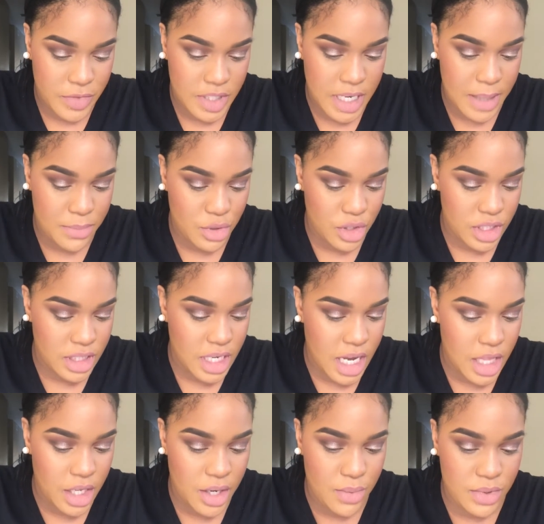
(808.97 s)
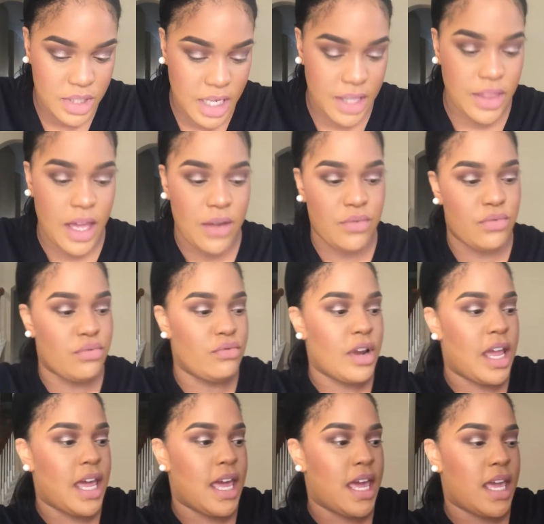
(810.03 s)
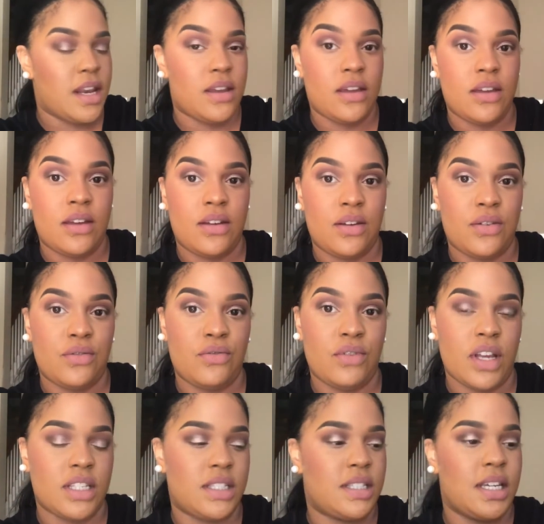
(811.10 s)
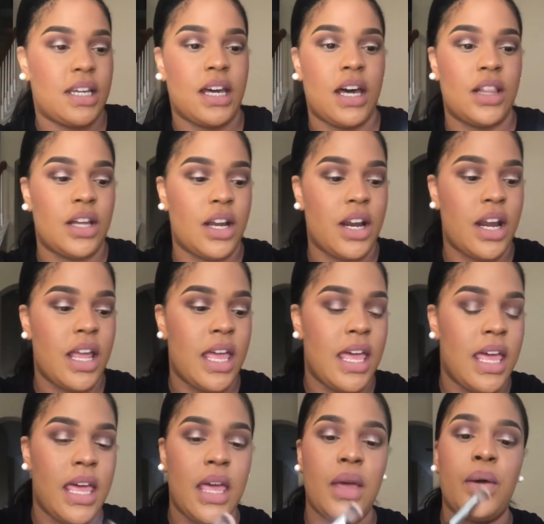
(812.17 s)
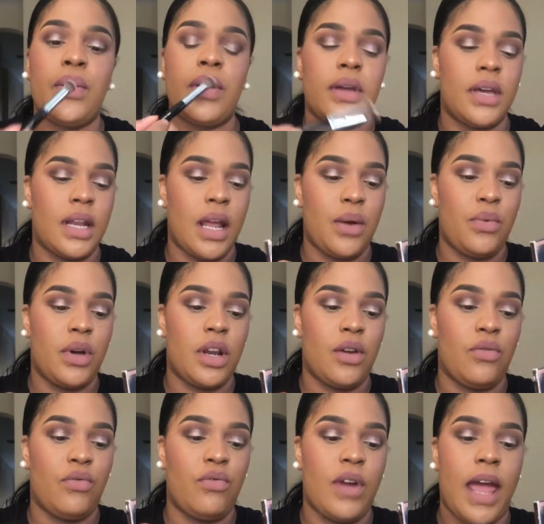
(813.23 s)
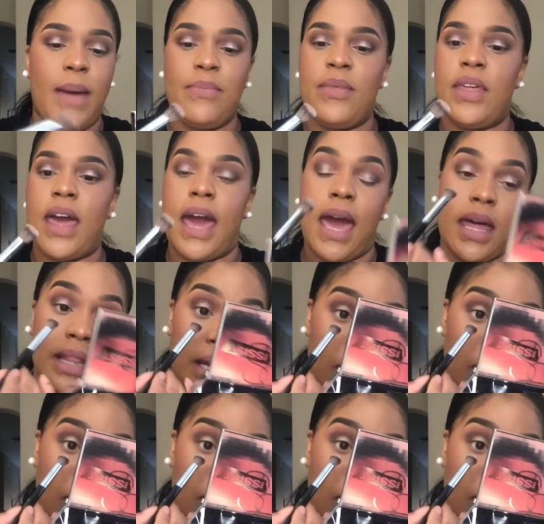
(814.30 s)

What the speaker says: Temptress color. It was like that red rustic color, and I want to wrap that